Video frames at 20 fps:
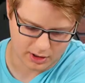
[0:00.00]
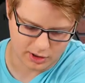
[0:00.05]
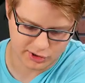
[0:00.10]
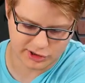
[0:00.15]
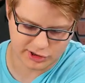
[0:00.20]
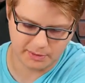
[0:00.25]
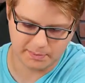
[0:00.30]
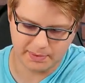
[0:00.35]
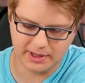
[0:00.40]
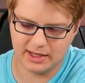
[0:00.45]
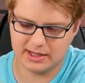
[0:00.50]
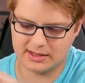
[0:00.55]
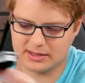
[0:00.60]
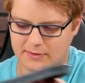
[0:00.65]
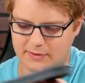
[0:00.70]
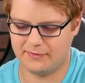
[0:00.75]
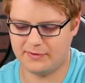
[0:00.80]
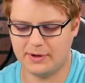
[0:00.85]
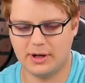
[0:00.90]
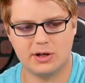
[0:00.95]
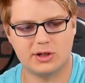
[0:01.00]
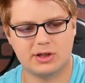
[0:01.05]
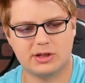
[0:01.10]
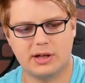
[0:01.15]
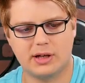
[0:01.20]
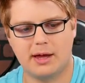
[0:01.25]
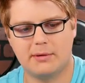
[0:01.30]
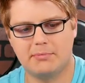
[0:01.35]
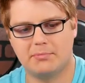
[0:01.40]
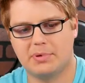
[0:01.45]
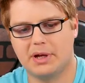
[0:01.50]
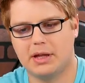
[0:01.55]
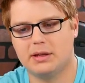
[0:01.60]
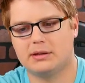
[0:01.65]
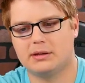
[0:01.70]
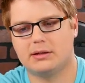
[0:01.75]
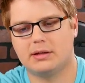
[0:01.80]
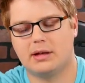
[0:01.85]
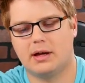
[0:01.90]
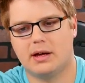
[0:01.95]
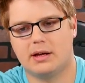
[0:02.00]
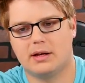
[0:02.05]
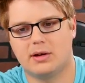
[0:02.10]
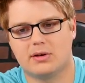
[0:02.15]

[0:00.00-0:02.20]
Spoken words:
Our ship isn't finished yet, but